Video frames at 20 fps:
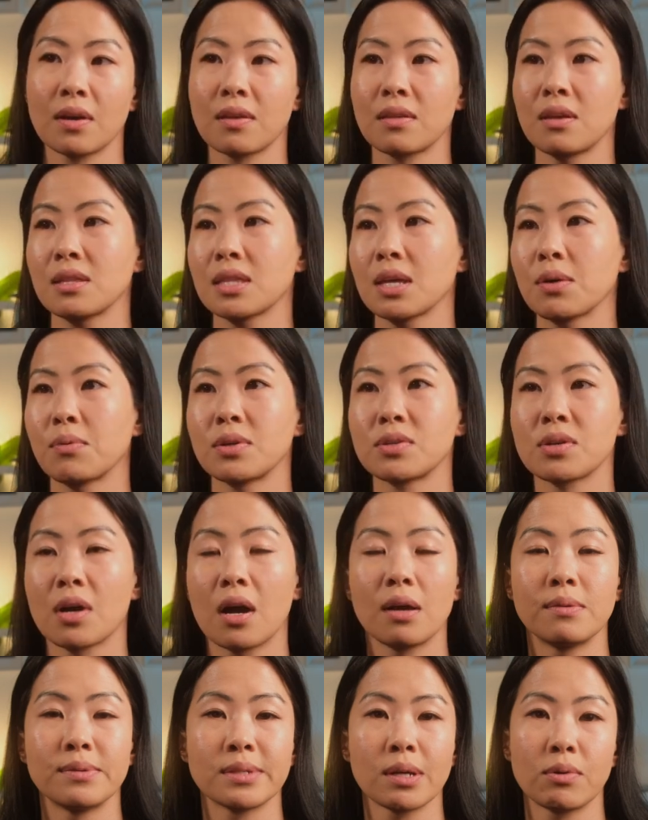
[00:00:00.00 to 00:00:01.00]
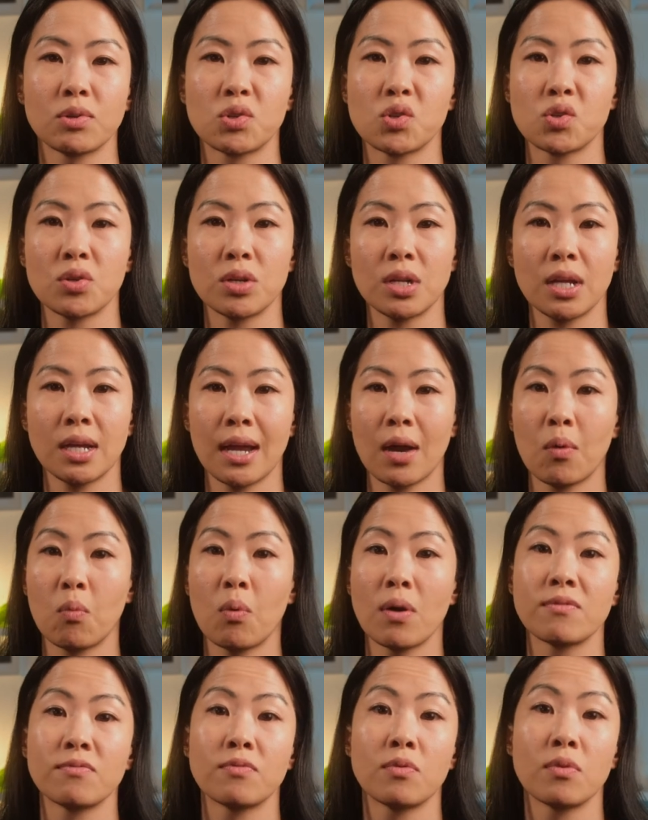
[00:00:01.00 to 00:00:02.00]
I think there were times I was shooting at
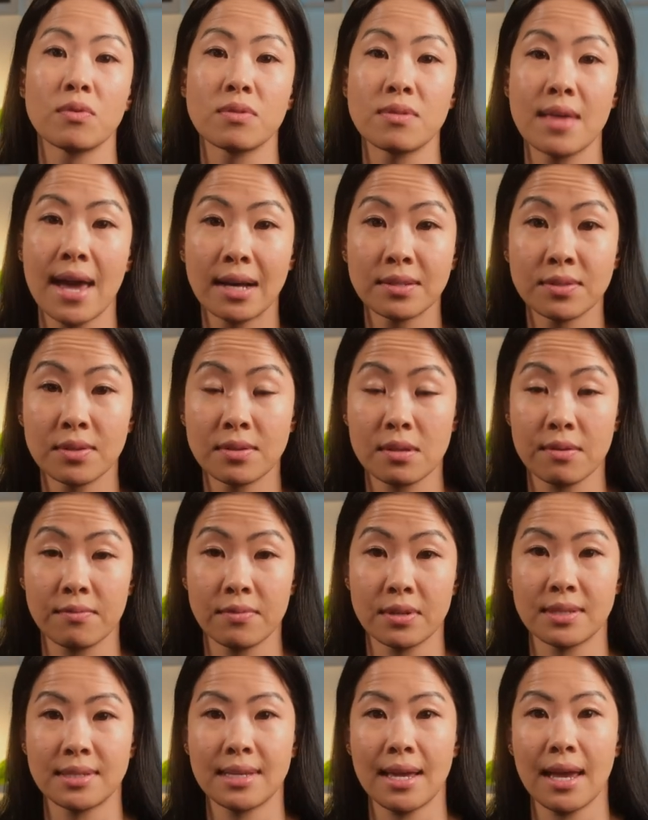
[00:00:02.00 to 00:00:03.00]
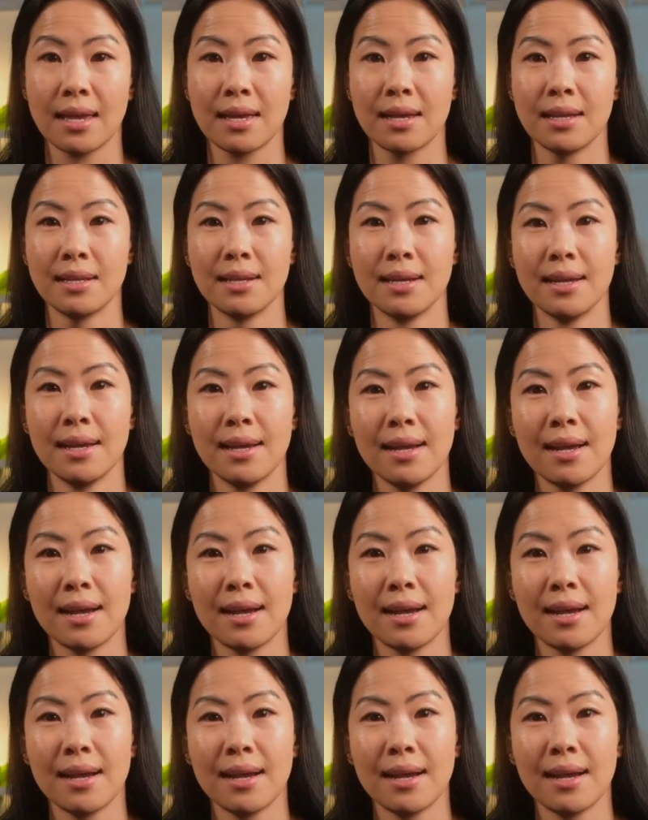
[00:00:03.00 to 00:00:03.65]
1/4,000th of a second,